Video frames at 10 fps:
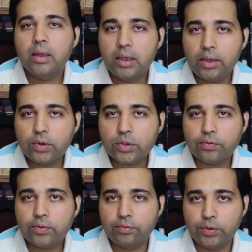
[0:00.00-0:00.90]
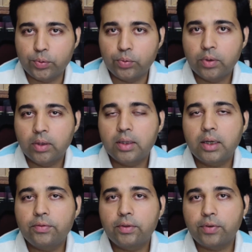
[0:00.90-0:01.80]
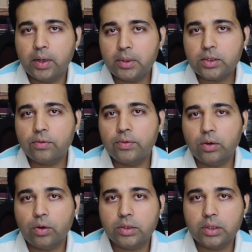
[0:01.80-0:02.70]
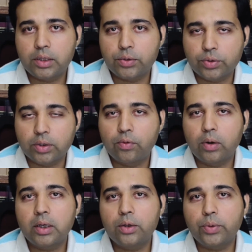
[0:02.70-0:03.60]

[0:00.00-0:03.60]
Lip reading: He was of the view that if the framers of the Constitution wanted